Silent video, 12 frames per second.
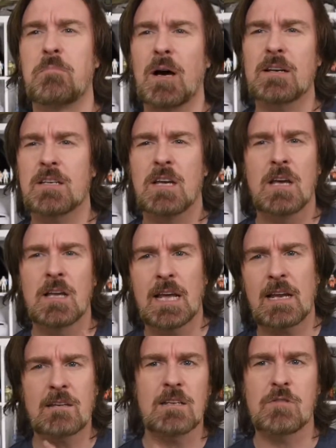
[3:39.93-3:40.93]
but
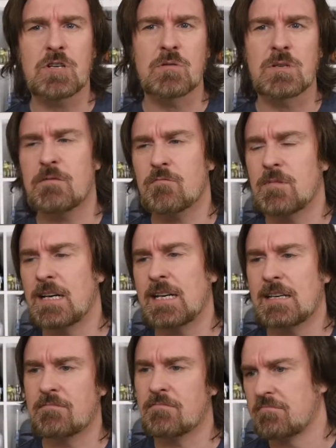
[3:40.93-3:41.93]
in the original, he didn't really